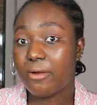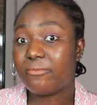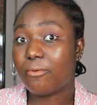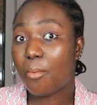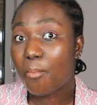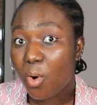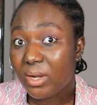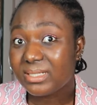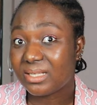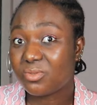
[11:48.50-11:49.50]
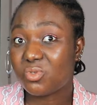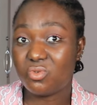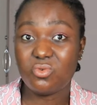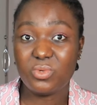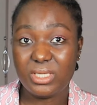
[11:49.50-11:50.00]
for more than
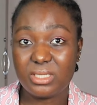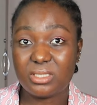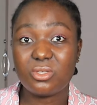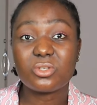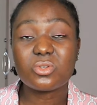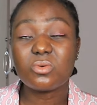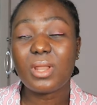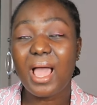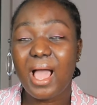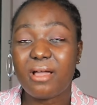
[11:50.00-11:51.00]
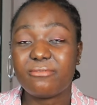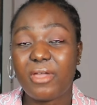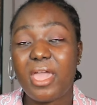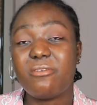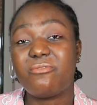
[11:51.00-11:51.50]
2 weeks, your school
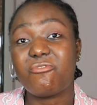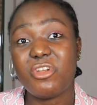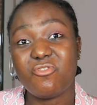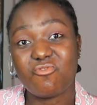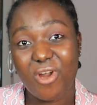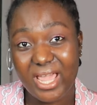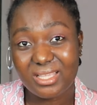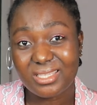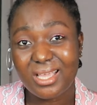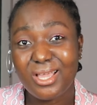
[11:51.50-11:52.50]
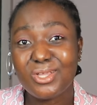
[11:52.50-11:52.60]
have every right